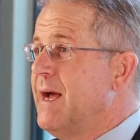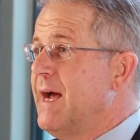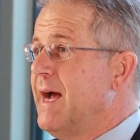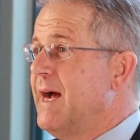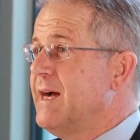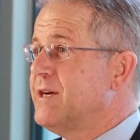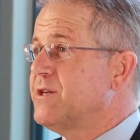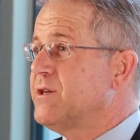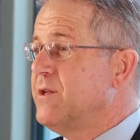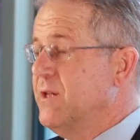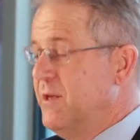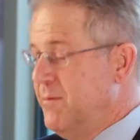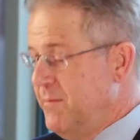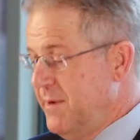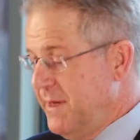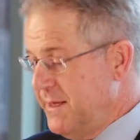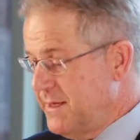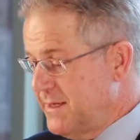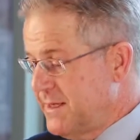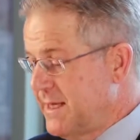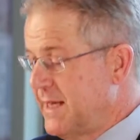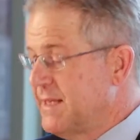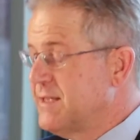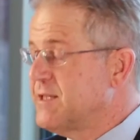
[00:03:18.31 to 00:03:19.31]
actually
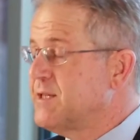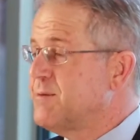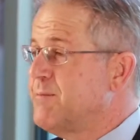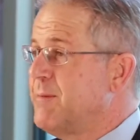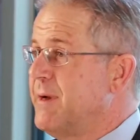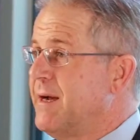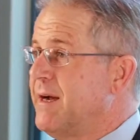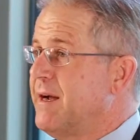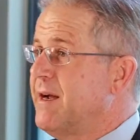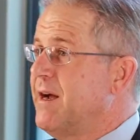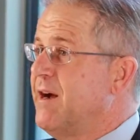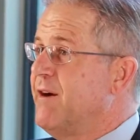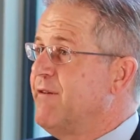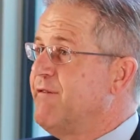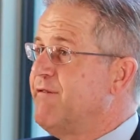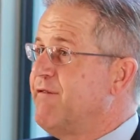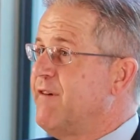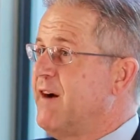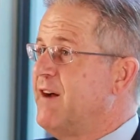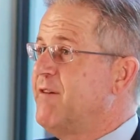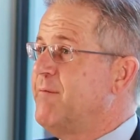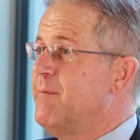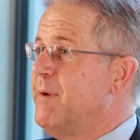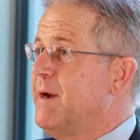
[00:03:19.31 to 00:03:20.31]
meets that spec of
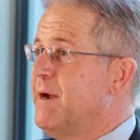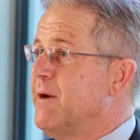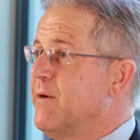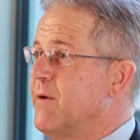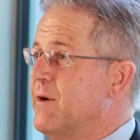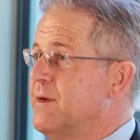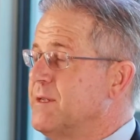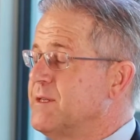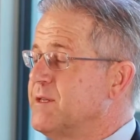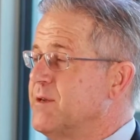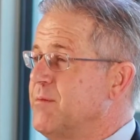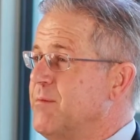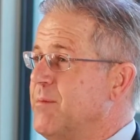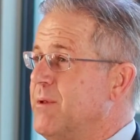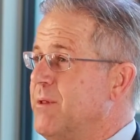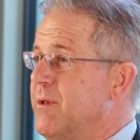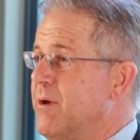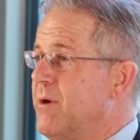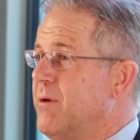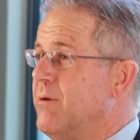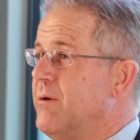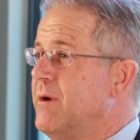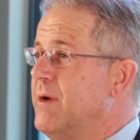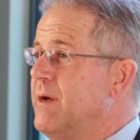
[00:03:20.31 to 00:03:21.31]
5 microns and
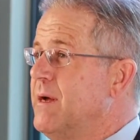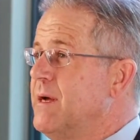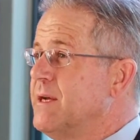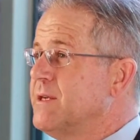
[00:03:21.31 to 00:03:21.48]
below.